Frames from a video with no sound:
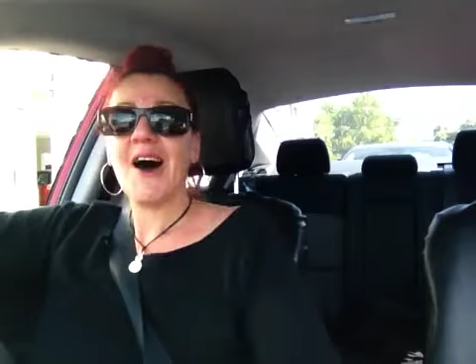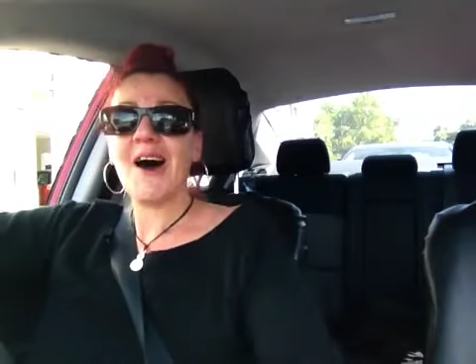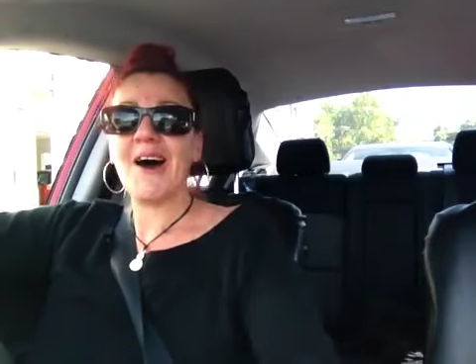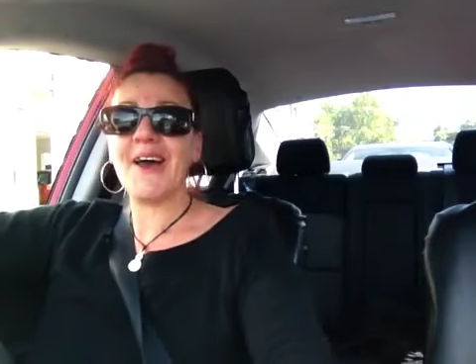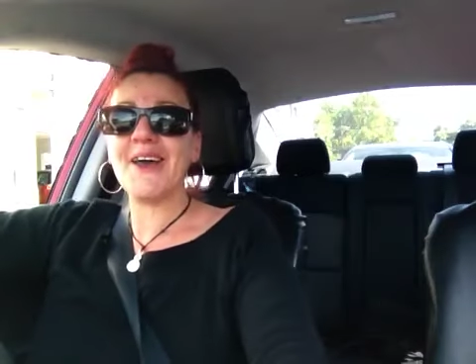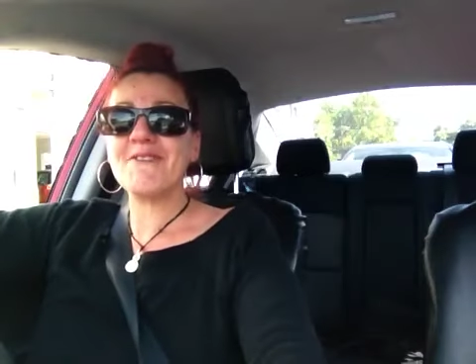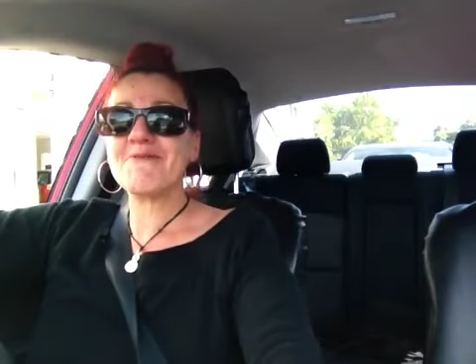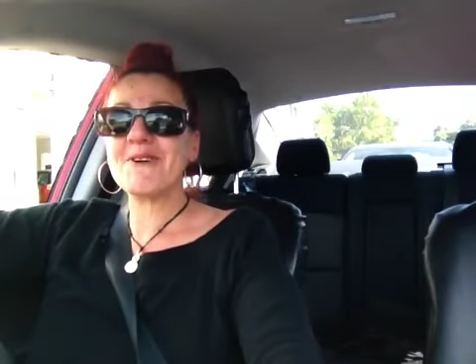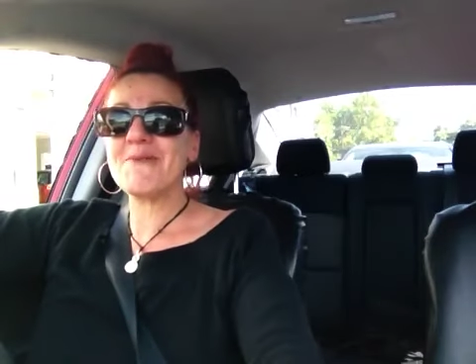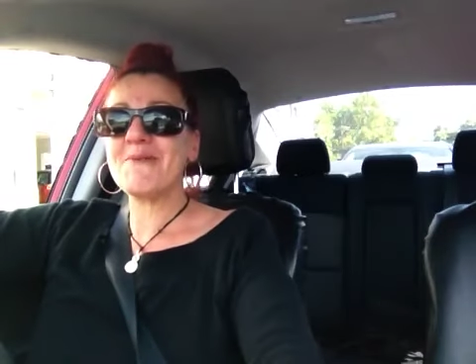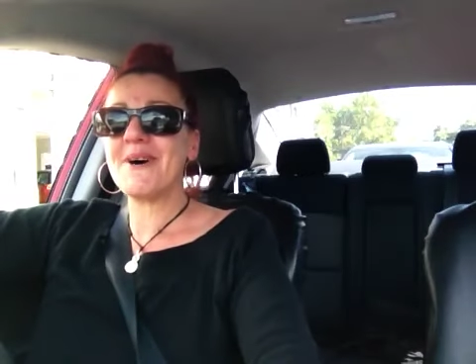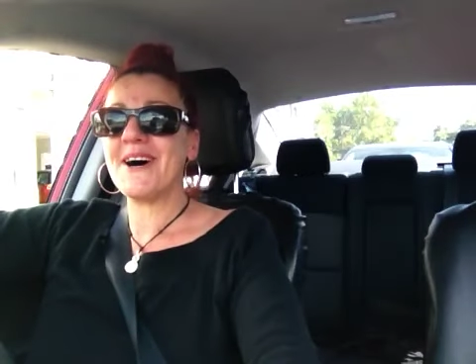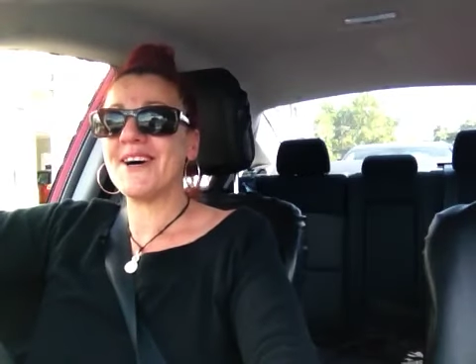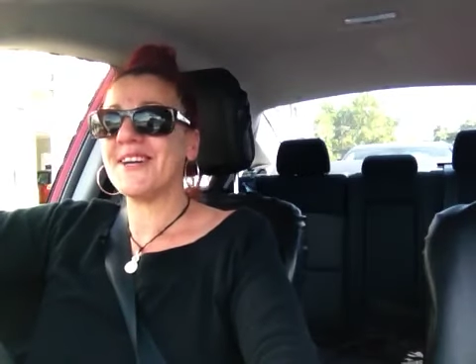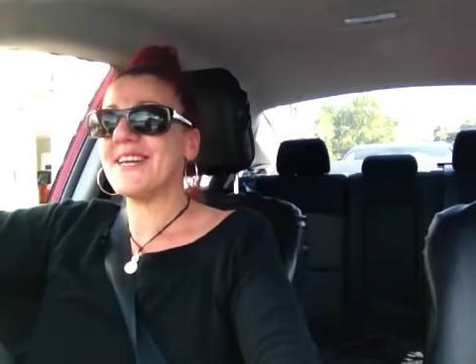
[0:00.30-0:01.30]
Hi
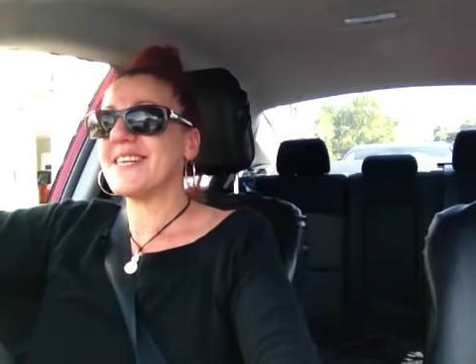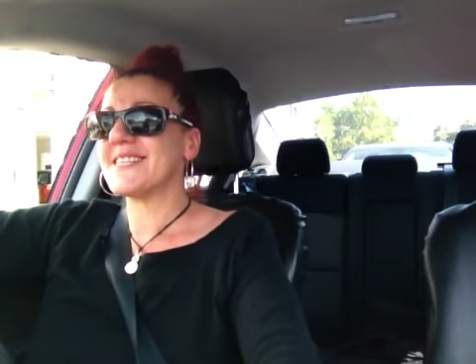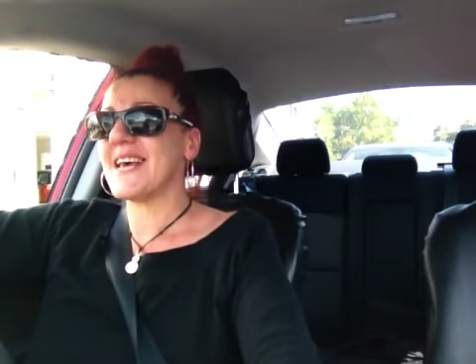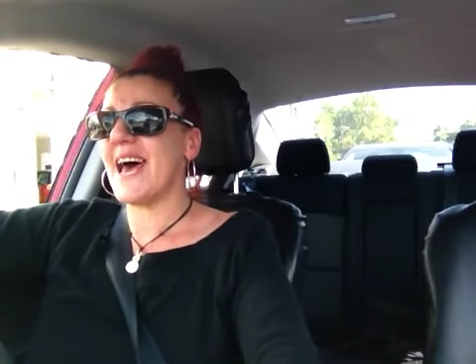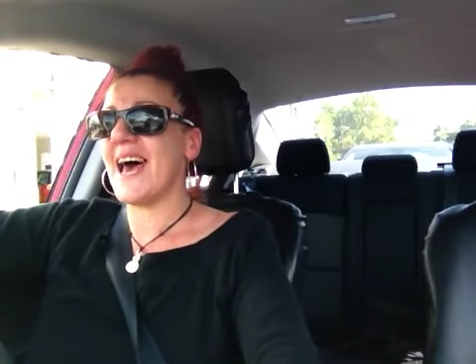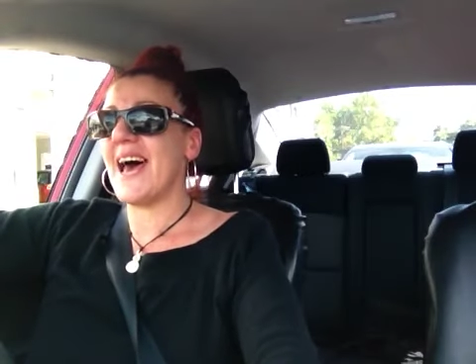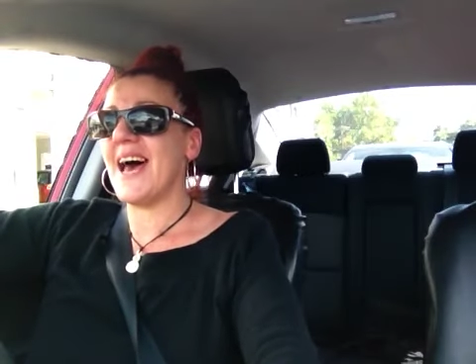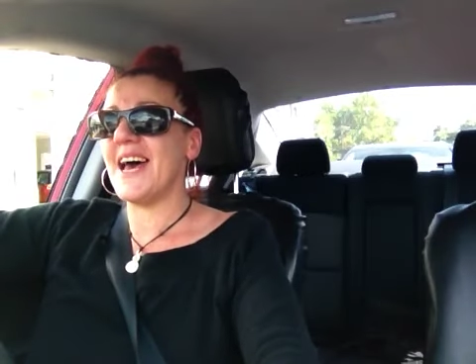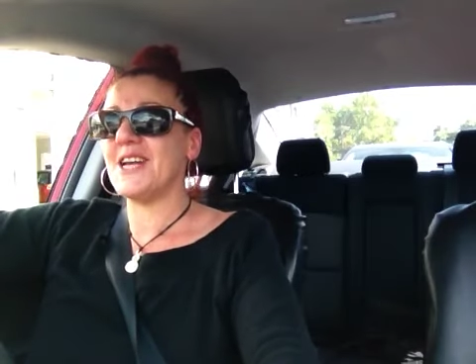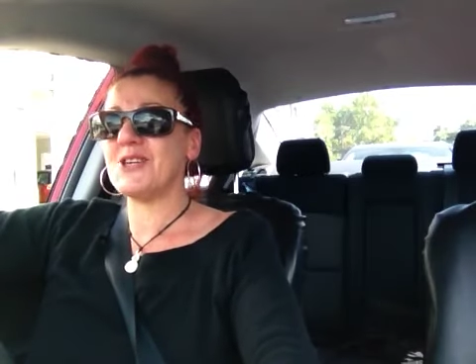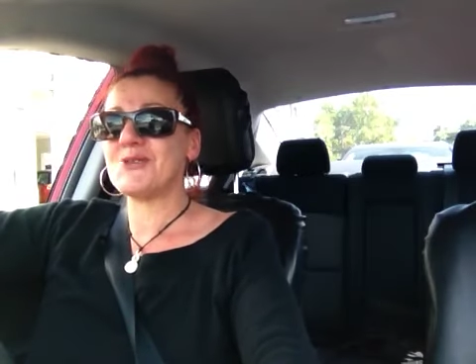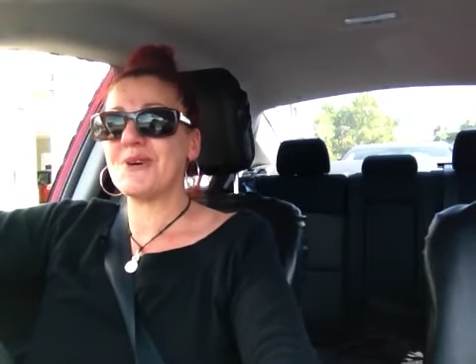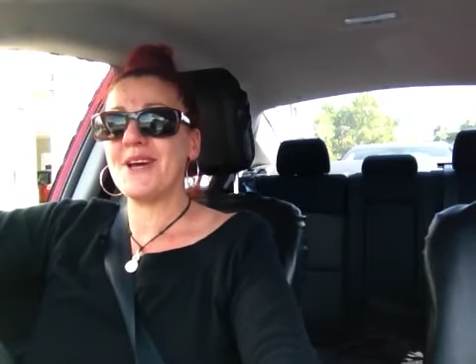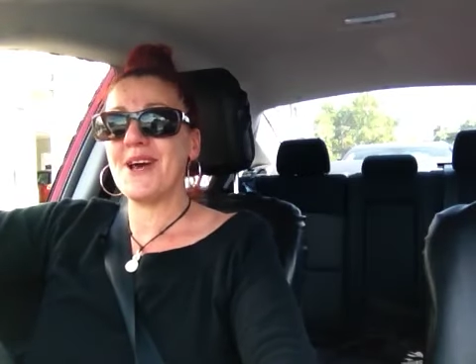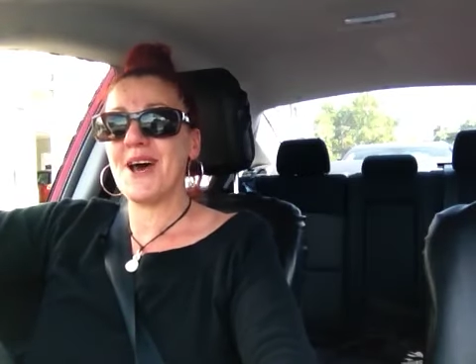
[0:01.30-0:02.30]
everyone, it's
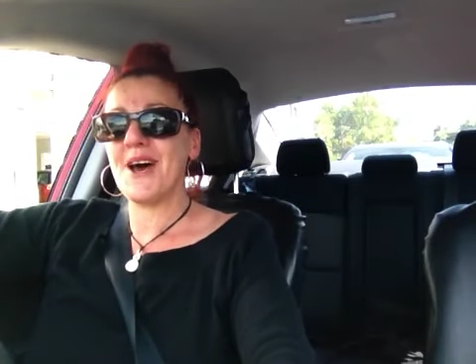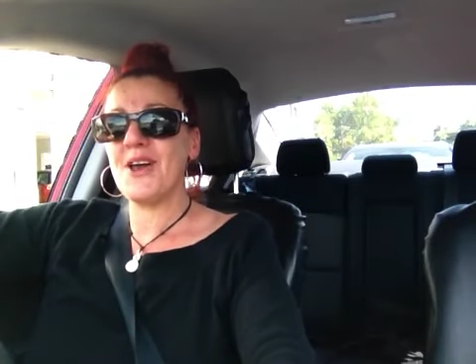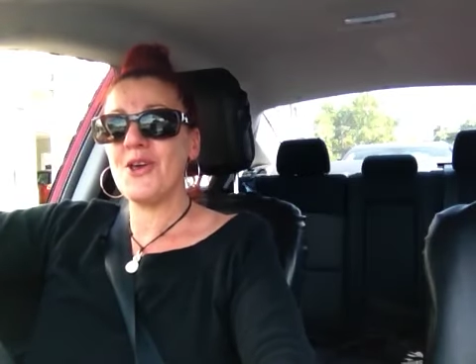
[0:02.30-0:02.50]
Andrea,